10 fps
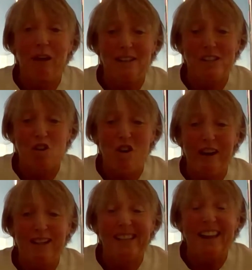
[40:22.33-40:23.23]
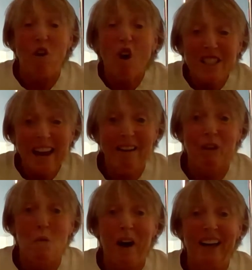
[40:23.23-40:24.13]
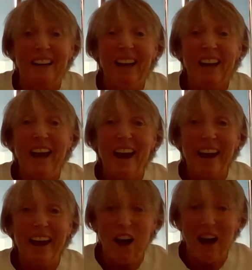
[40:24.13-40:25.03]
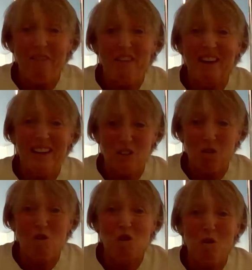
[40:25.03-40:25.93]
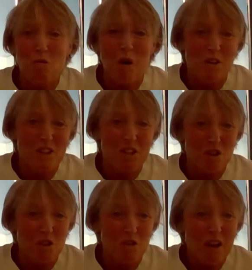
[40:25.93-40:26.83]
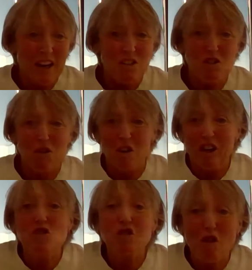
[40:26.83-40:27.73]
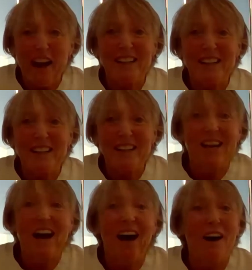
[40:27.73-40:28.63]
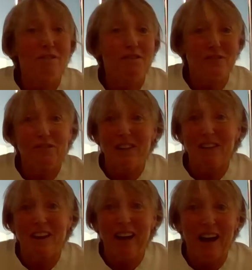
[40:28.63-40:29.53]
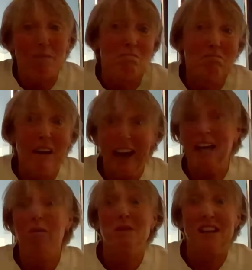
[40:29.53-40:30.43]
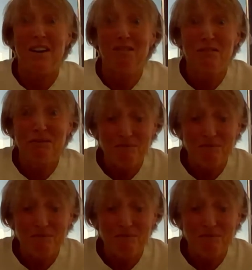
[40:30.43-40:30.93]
It's not having one, and not having that in your toolbox to attract staff and keep staff.